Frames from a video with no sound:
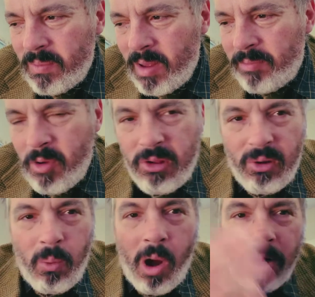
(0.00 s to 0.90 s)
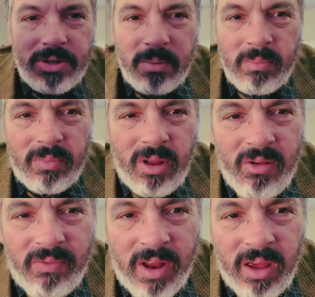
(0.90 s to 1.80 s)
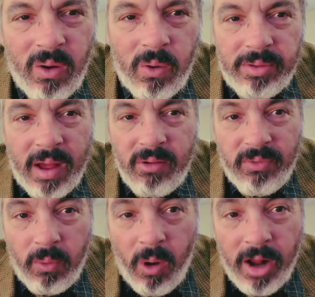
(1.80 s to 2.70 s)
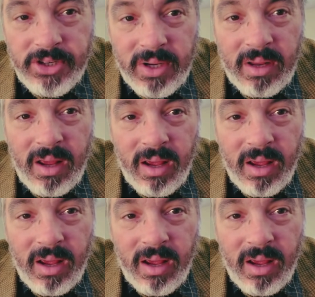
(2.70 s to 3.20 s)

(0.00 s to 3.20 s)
If you're still watching this video, thanks for watching.